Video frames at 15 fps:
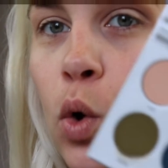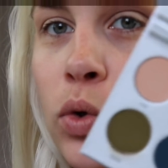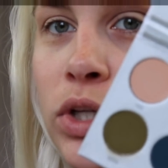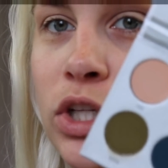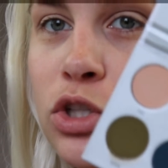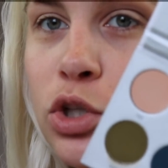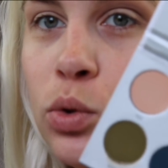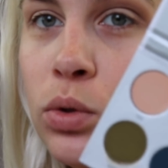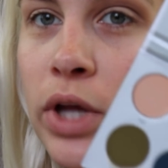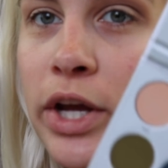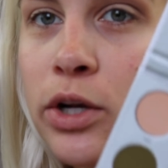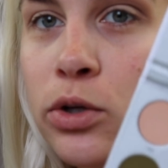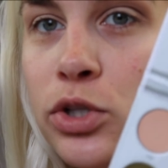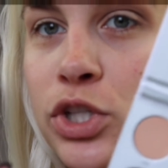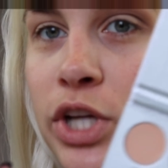only two
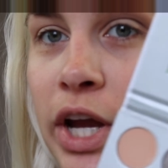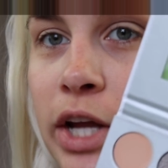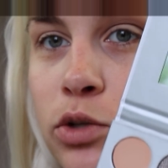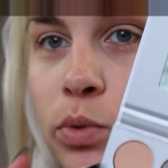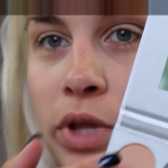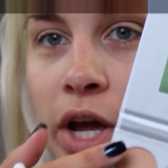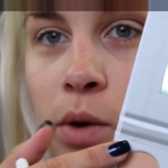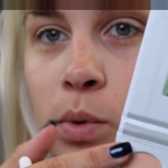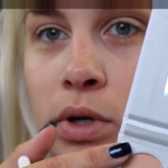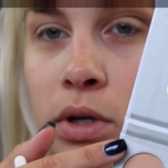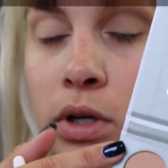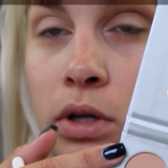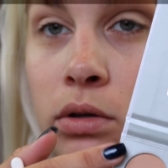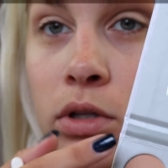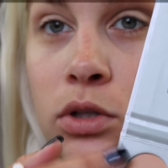lighter shades, well, that
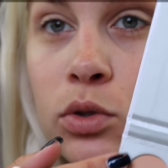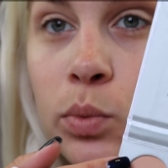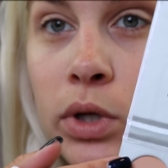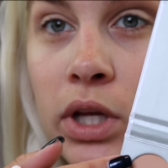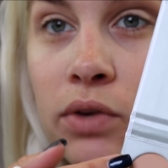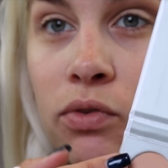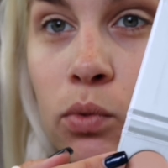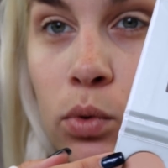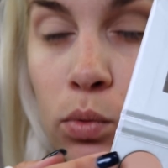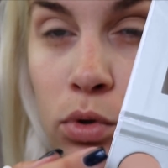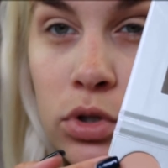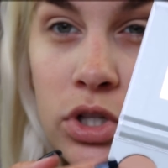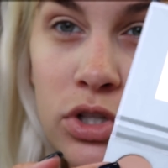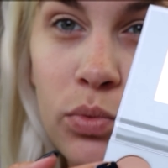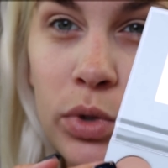one
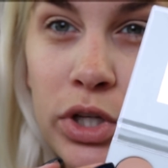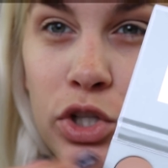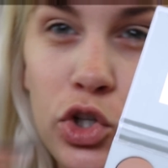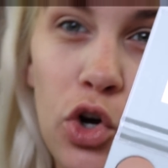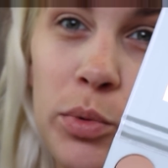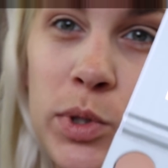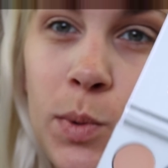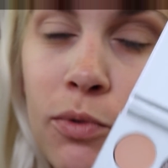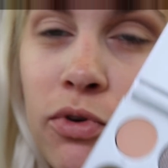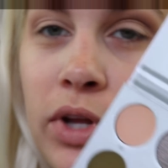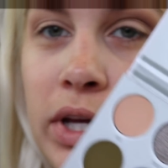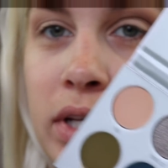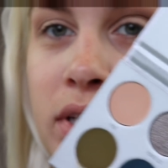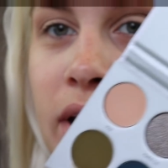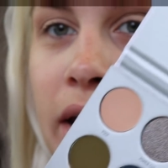doesn't really show up. It's more for
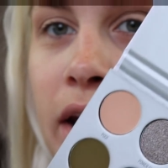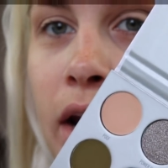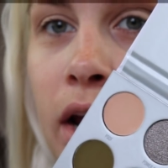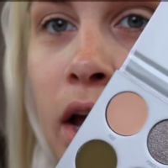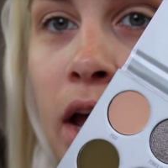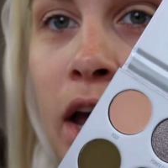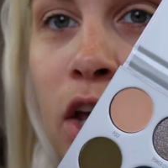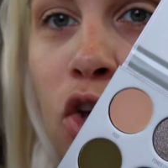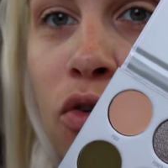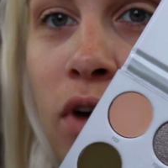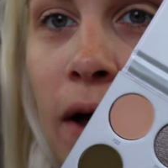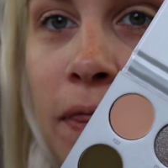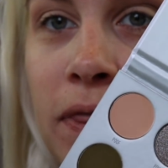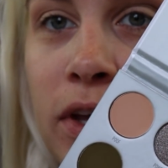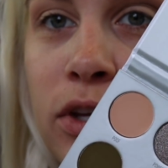like setting. You've got